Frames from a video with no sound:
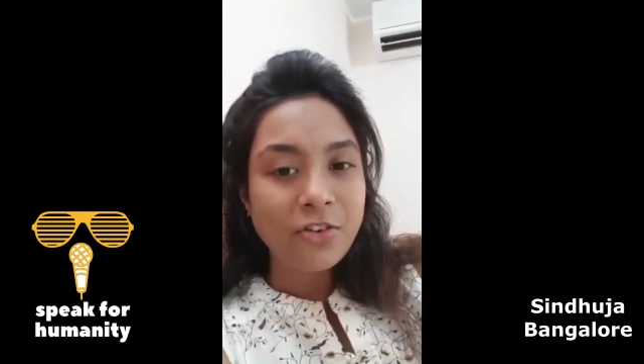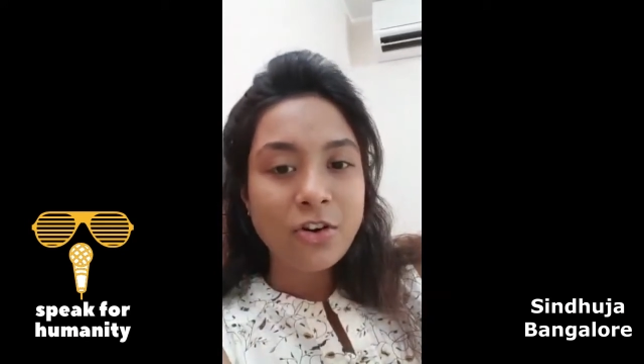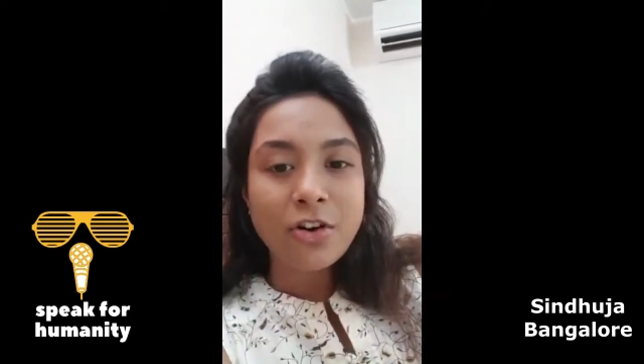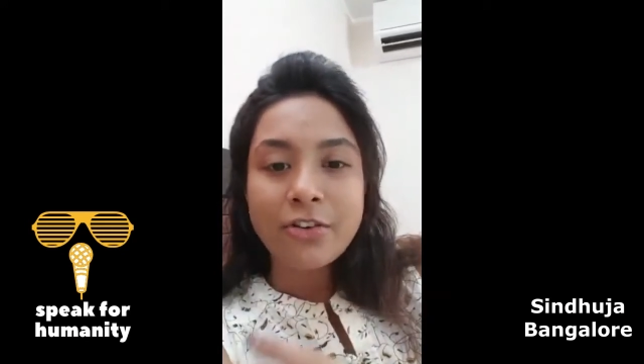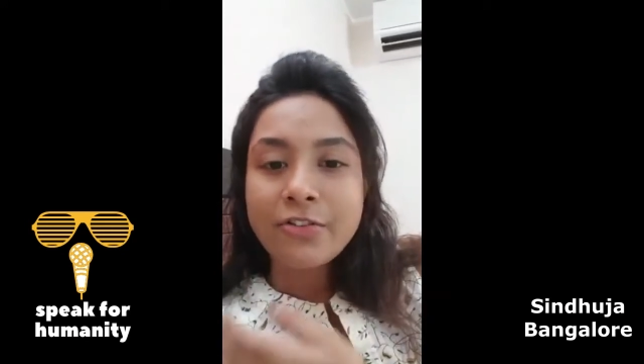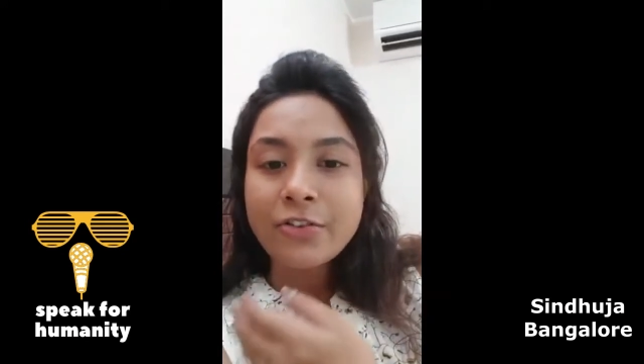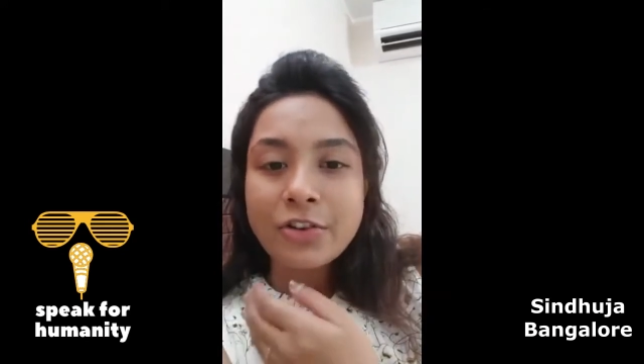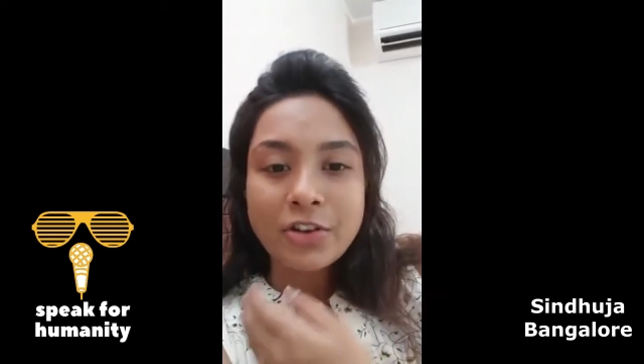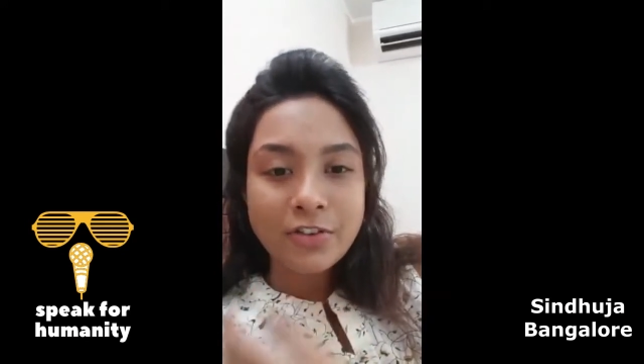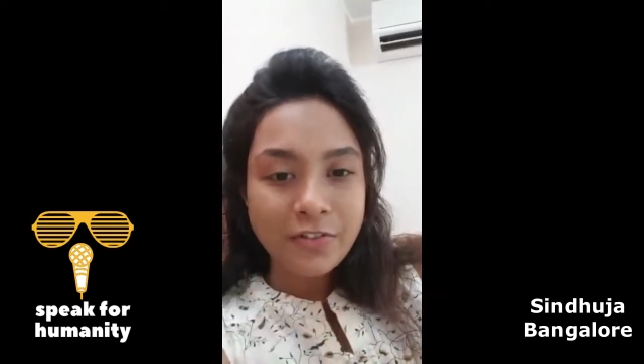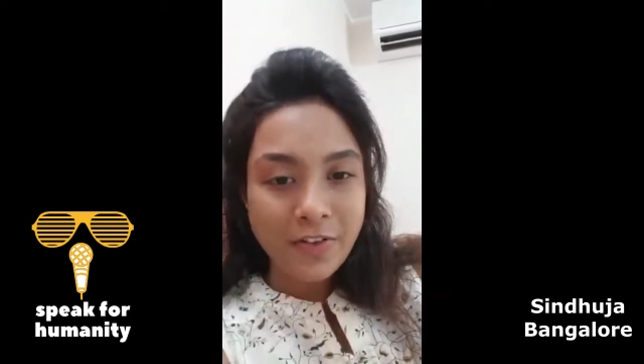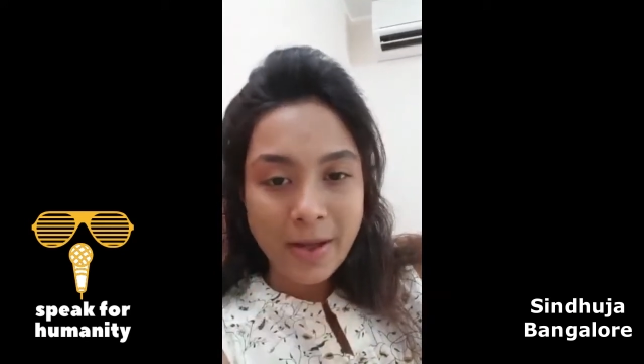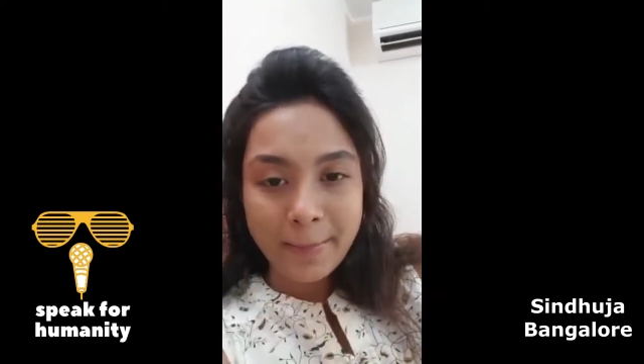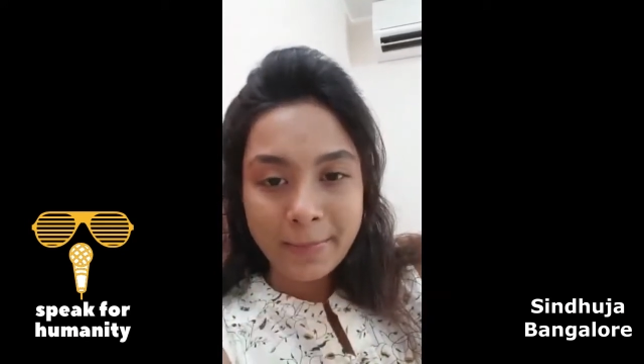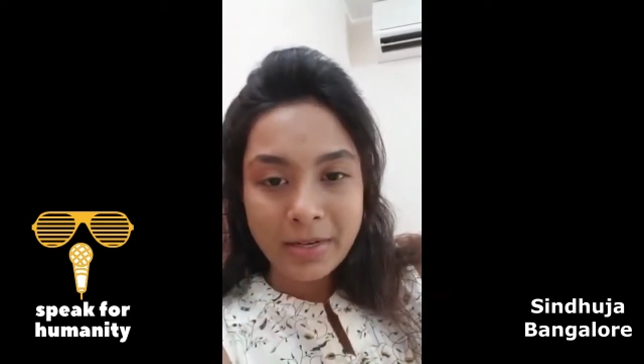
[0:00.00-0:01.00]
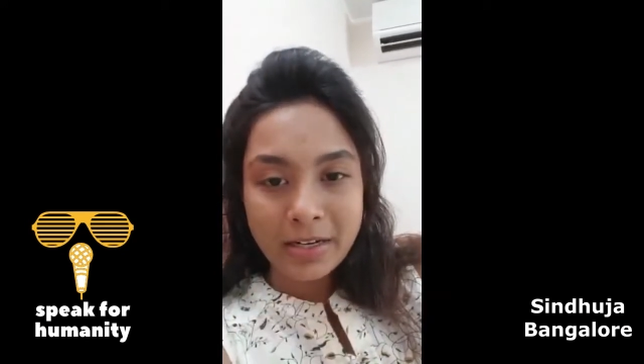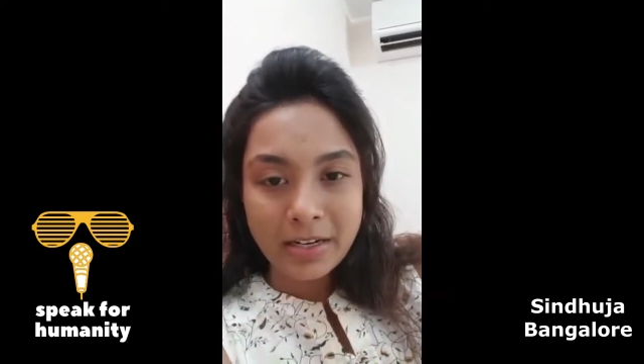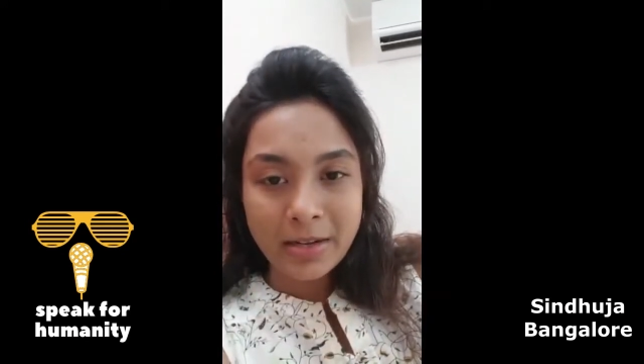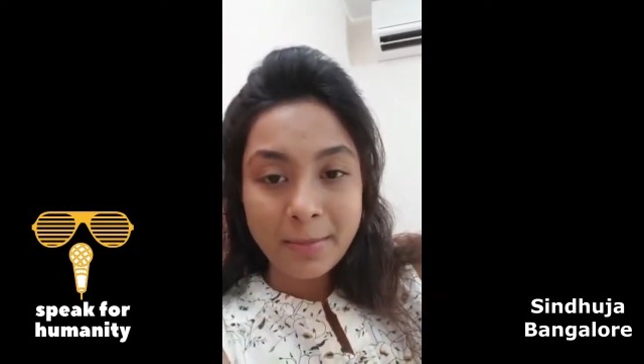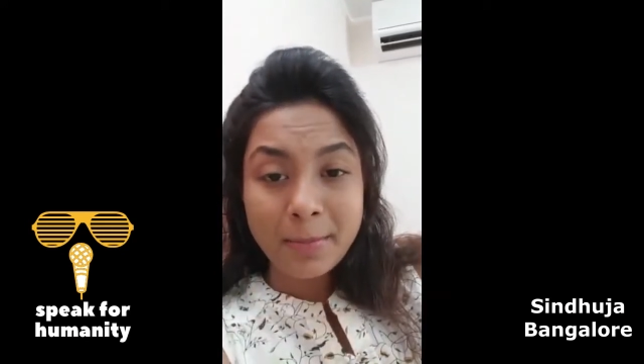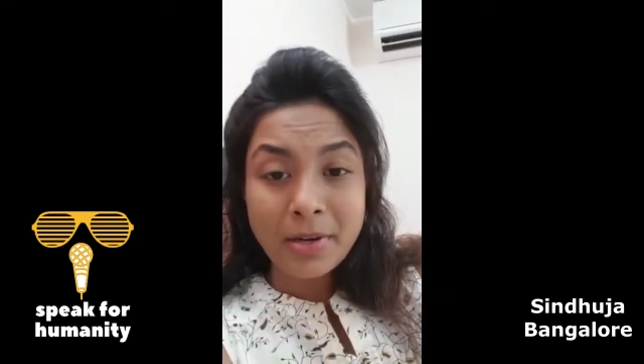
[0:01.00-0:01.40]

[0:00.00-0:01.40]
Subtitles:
or for your family,